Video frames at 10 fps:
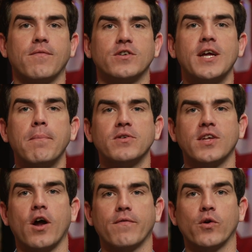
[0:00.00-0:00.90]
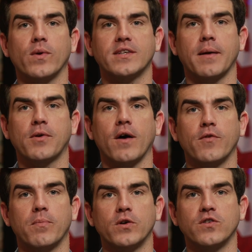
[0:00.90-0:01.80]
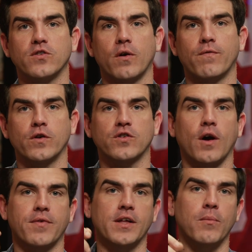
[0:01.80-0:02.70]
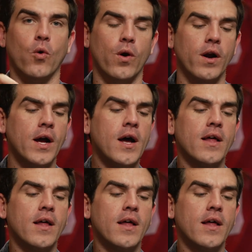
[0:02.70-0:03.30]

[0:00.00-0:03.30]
for 10% off your one-time coffee purchase or first coffee club order.